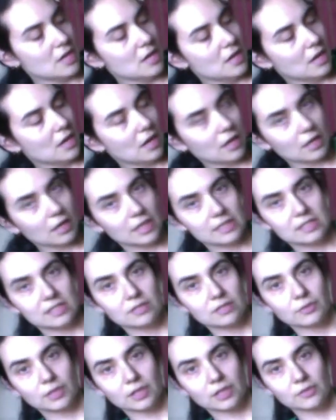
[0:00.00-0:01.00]
All right, so we're going
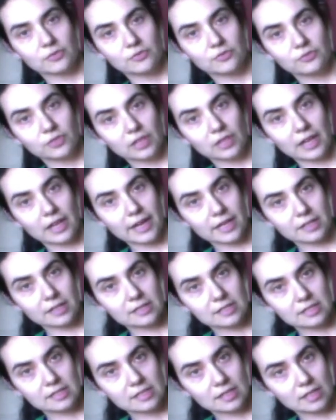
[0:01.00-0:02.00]
to flex the
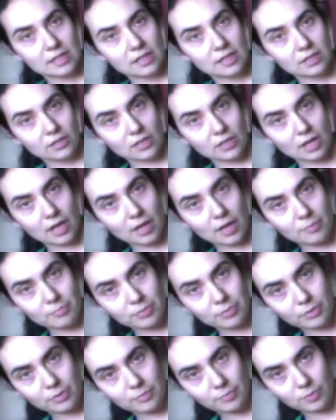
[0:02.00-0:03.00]
heel up,
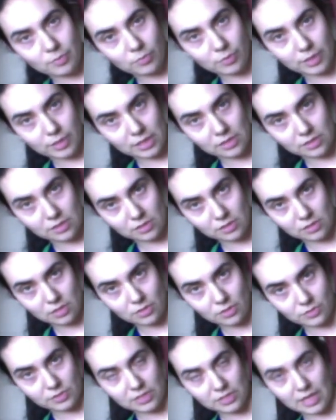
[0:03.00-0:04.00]
point the toes
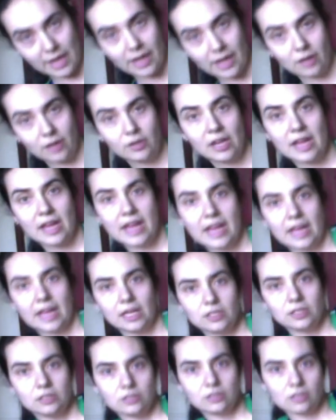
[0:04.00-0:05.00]
down, and you
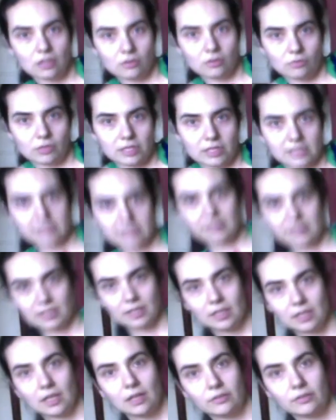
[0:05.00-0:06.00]
don't want to sink
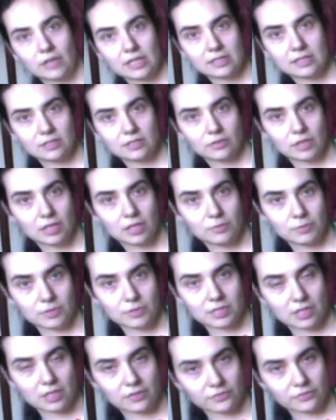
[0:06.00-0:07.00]
in, right? So keep
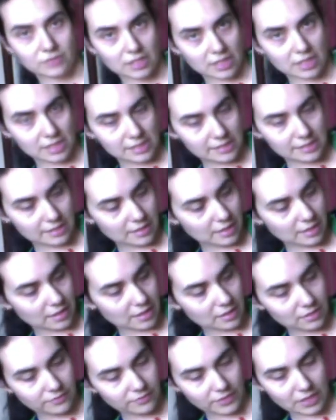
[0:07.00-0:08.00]
yourself nice and
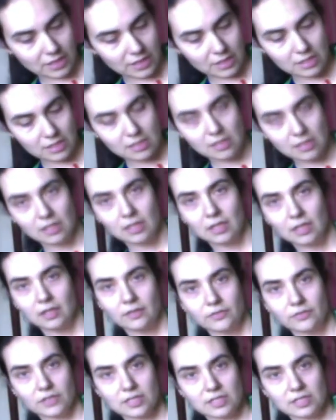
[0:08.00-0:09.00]
elevated.
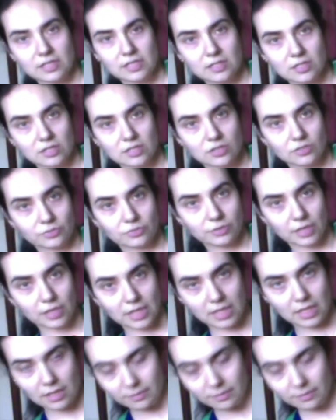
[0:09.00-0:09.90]
This is 3.